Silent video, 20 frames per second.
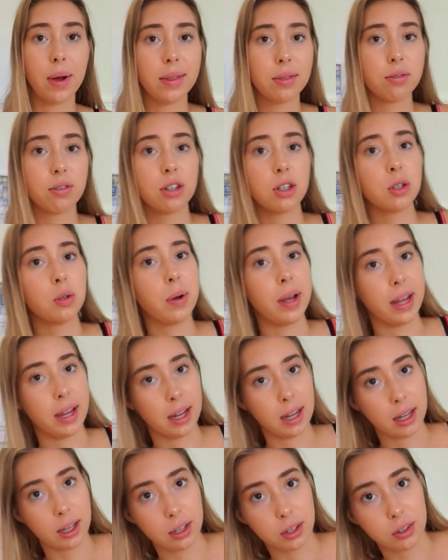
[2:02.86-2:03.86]
went through
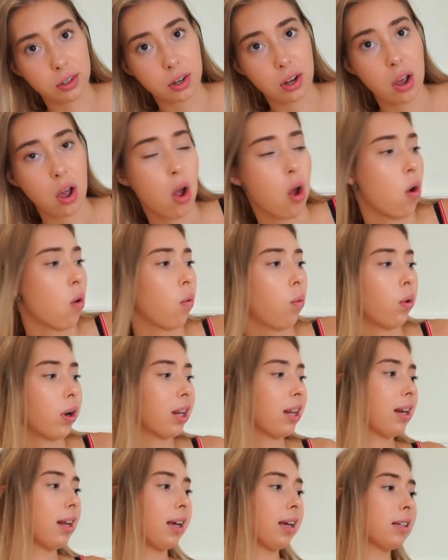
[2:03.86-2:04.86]
and
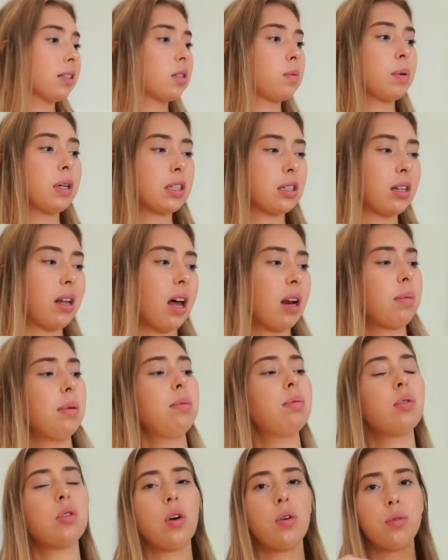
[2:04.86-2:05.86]
what it is, because a lot of
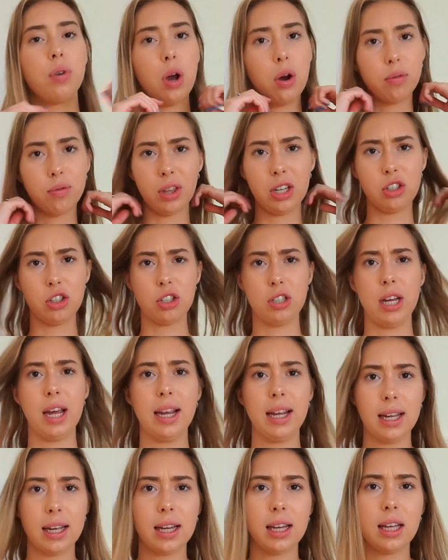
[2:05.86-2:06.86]
people don't know if they should
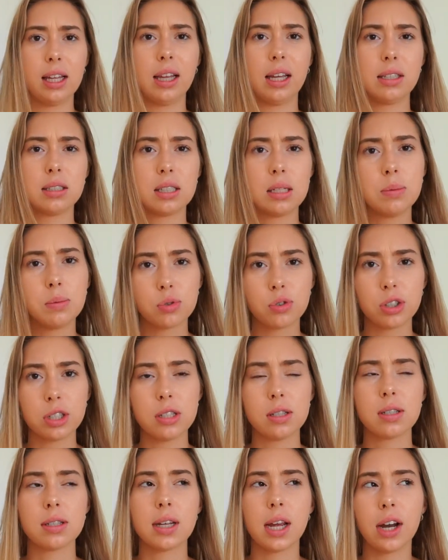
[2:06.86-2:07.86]
take it. It like seems
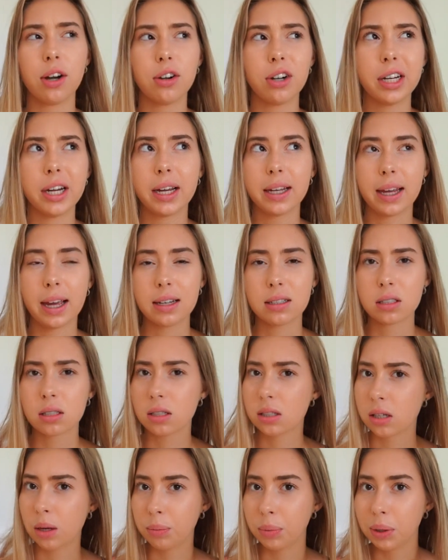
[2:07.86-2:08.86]
really scary, I guess,
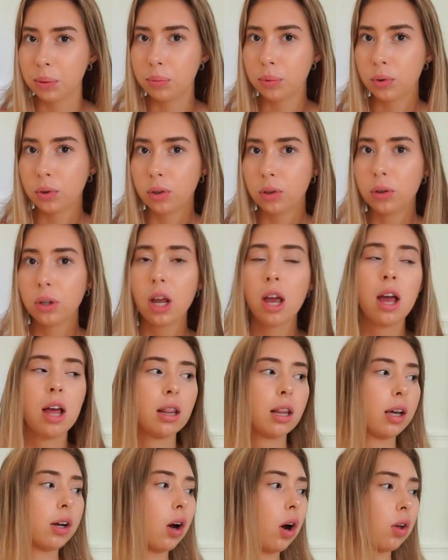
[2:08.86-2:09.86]
to some people,
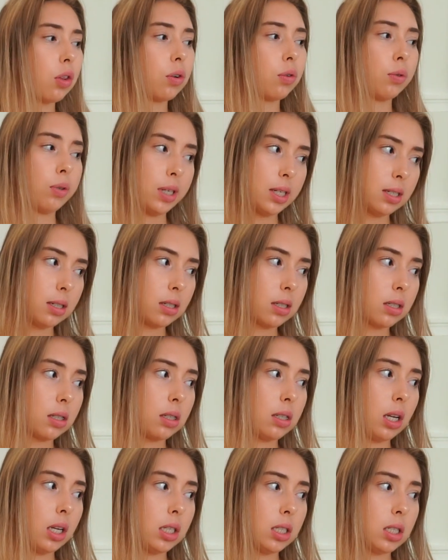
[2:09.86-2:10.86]
like all the
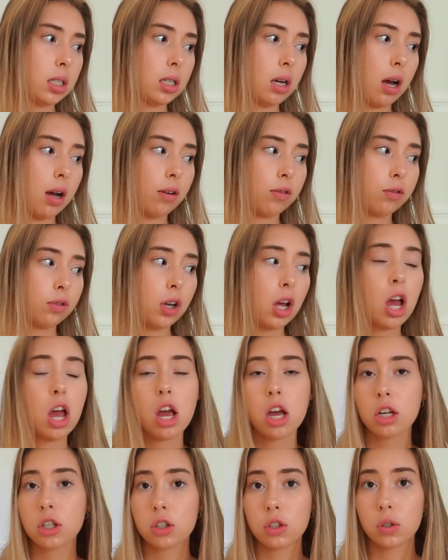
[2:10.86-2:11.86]
risks and stuff.
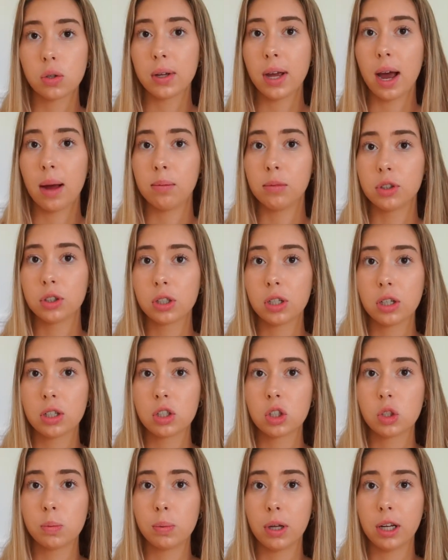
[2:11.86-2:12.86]
So yeah, I'm just gonna
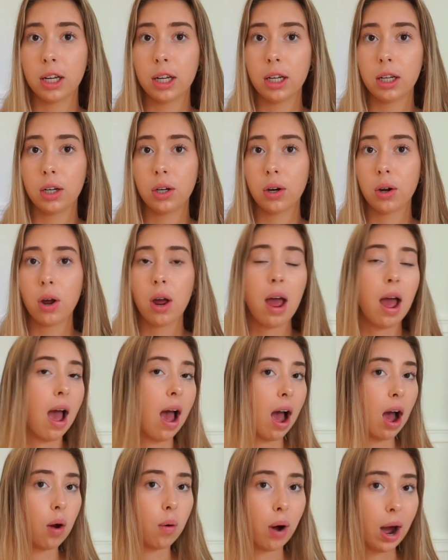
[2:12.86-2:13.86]
explain
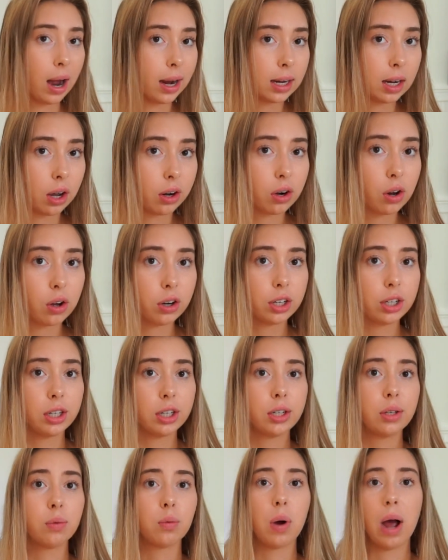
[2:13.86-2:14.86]
how I got on
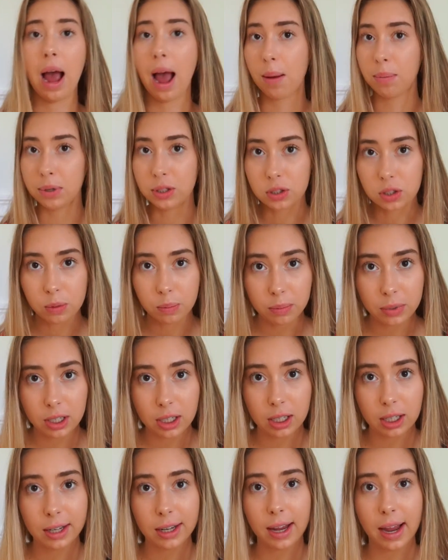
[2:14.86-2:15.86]
it, what happened to
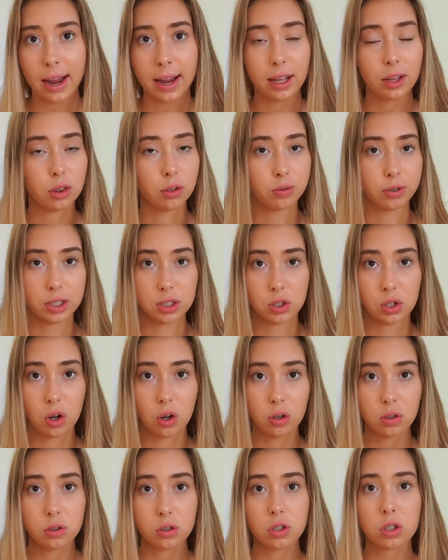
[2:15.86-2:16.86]
me, and the
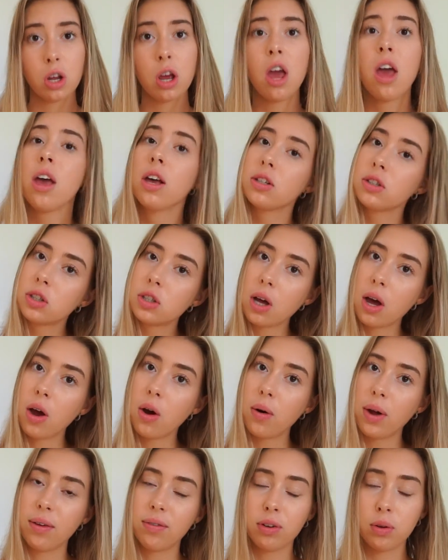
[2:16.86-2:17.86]
results.
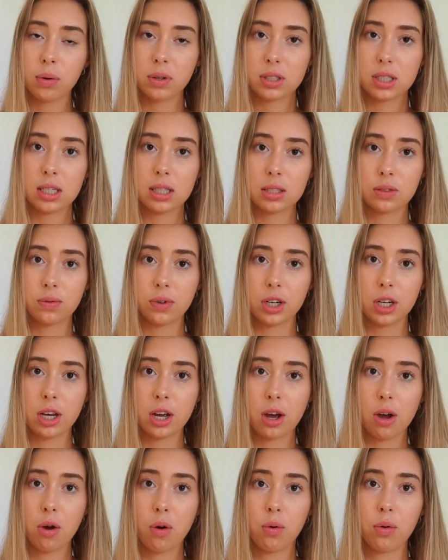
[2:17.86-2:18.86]
So if you want to see this
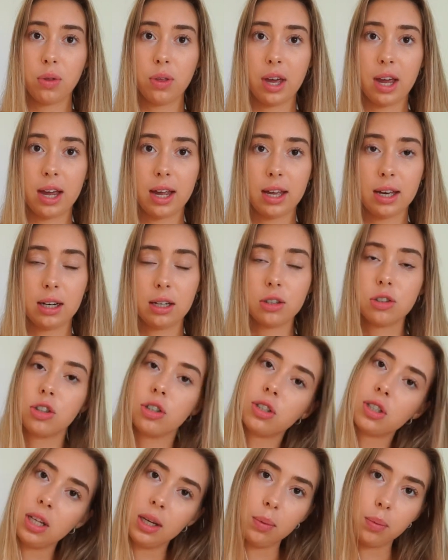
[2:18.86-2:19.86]
video, then
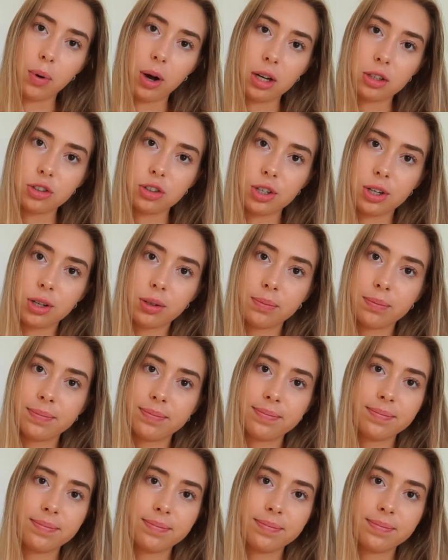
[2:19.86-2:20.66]
just keep watching.